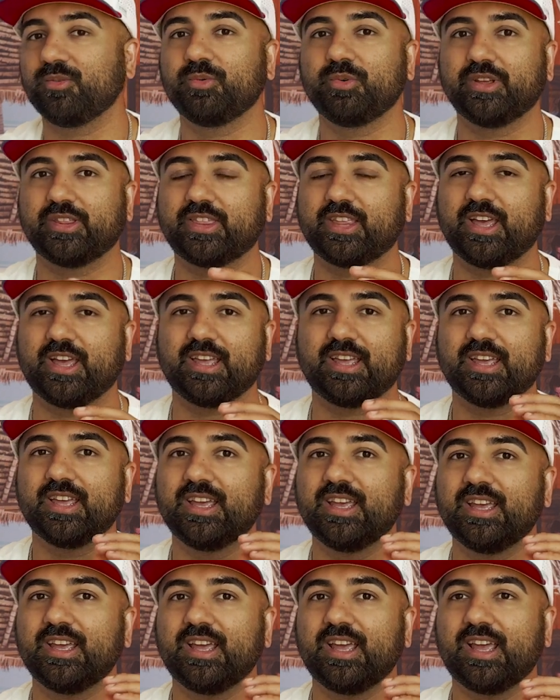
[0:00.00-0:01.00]

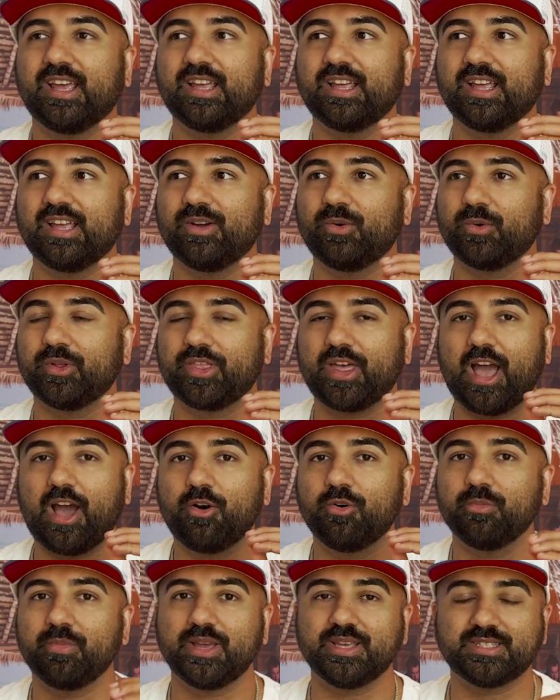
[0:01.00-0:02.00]
with how
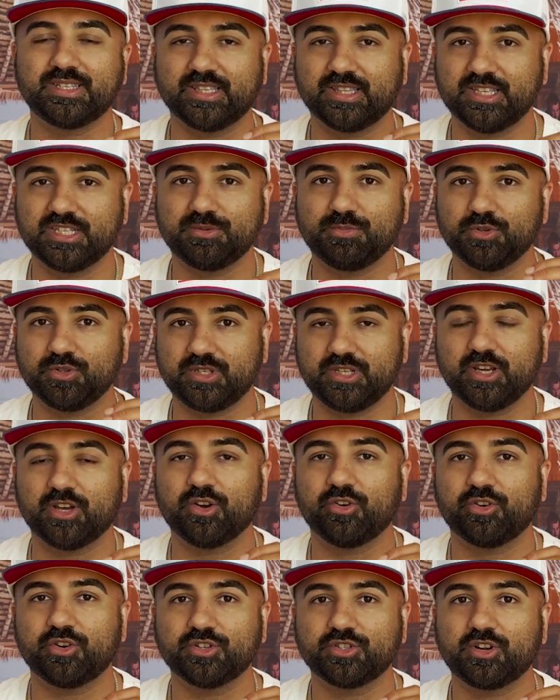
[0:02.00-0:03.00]
amazing these boutique
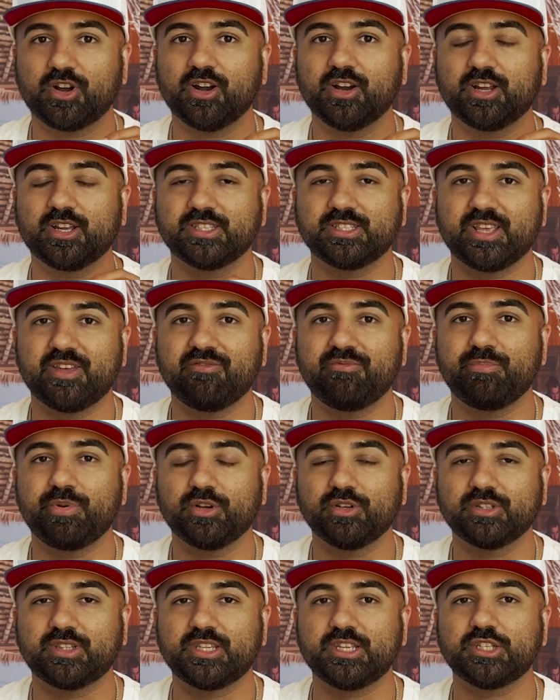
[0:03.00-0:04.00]
owners are, because they've
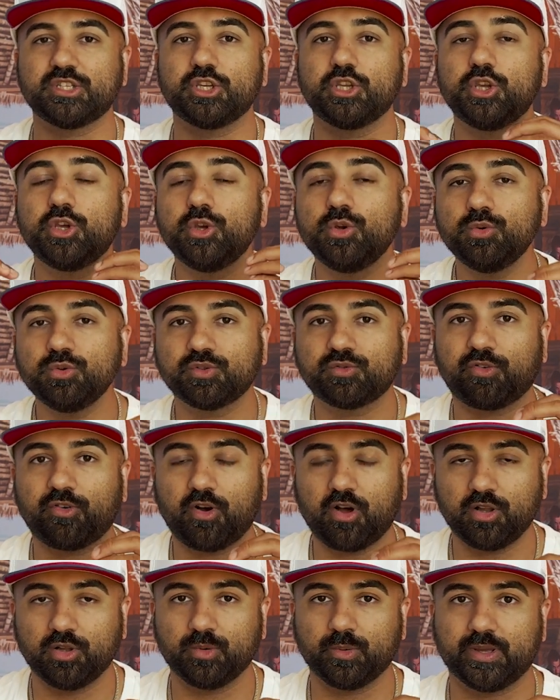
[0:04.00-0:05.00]
built these huge
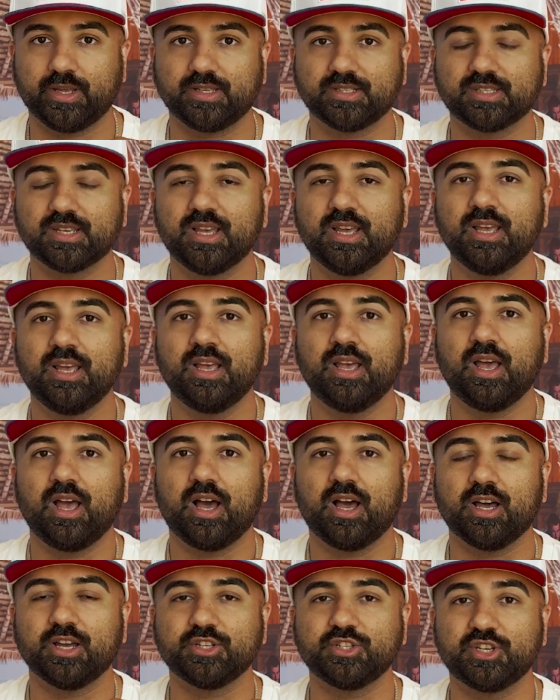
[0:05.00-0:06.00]
followings
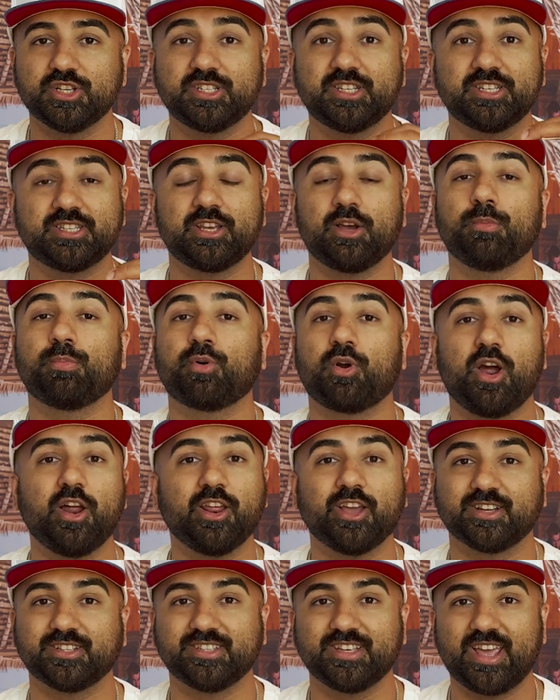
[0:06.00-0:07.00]
just to sell
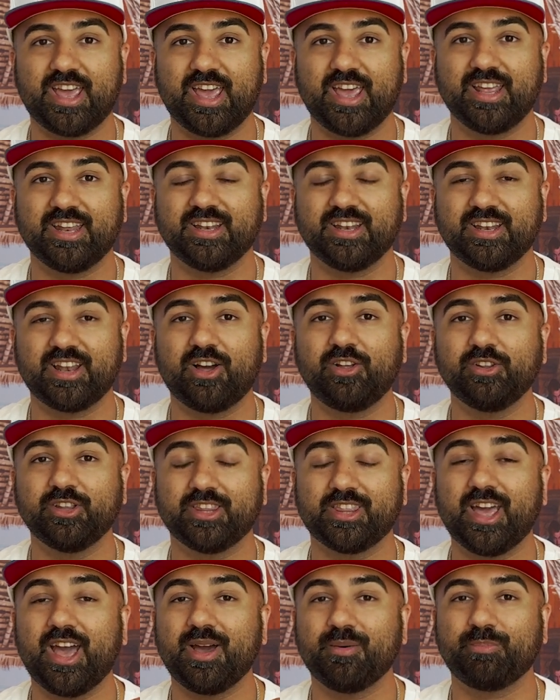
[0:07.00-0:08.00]
product. And not only
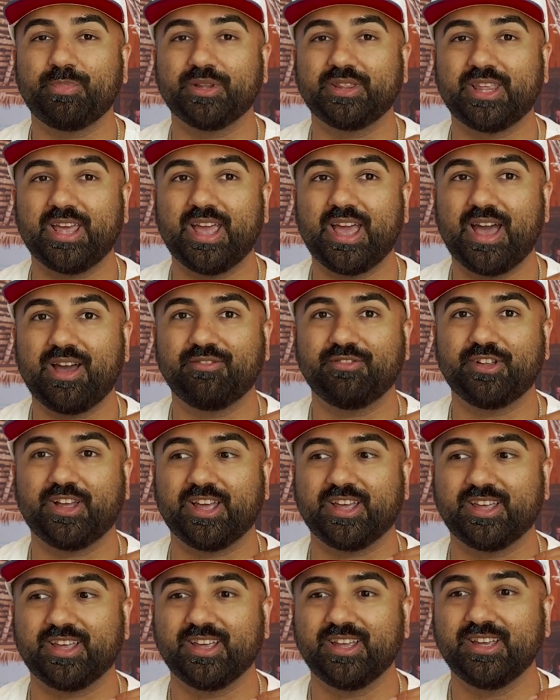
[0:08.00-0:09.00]
that, but they have
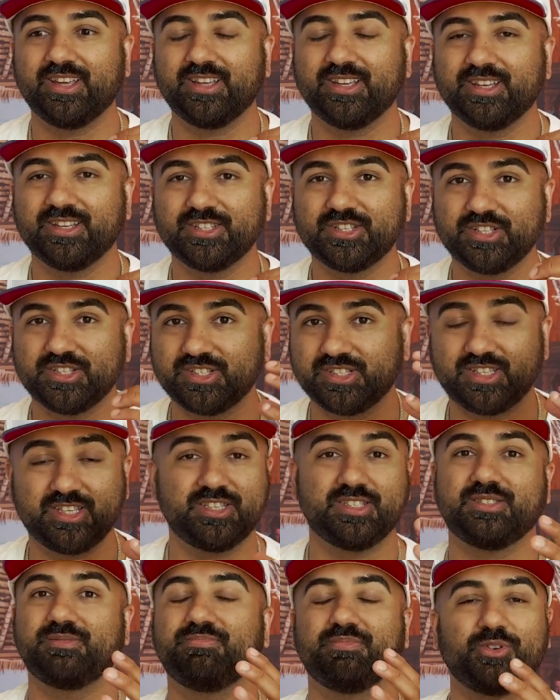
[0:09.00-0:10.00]
like just
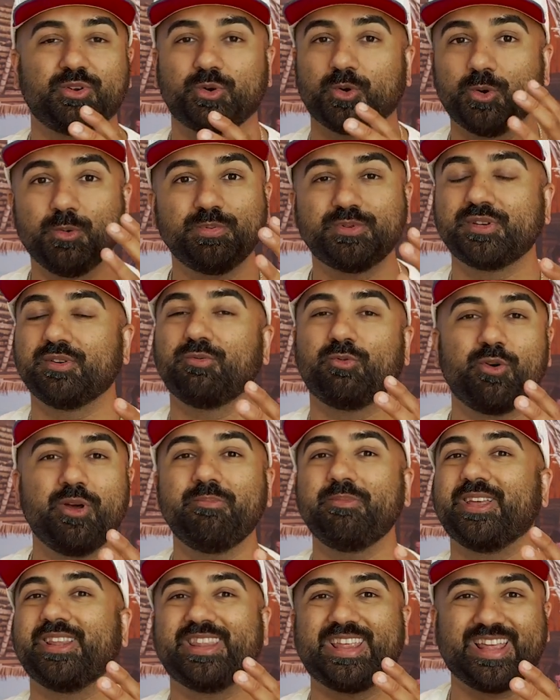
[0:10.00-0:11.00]
these groups of
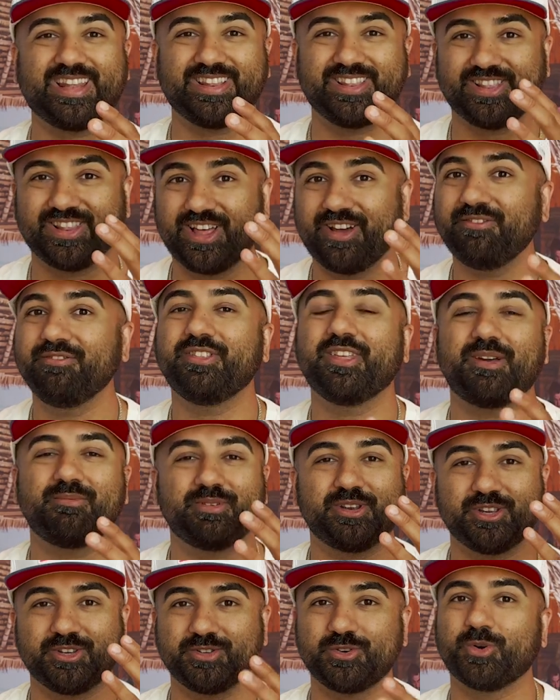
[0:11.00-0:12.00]
women that love them
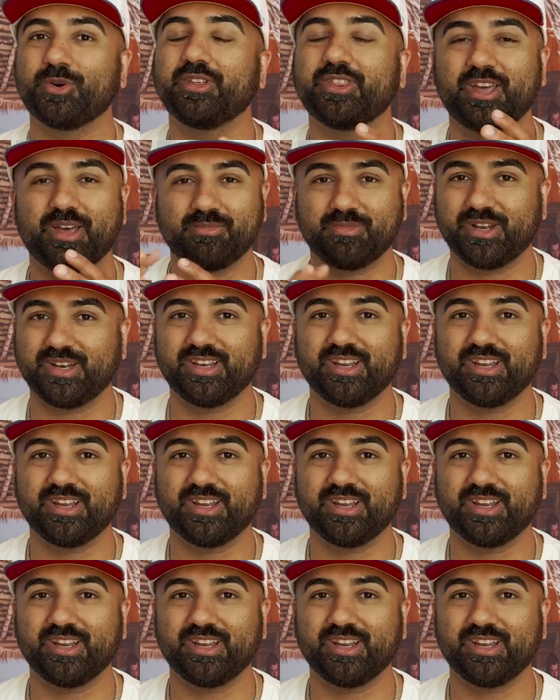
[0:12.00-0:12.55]
and adore them.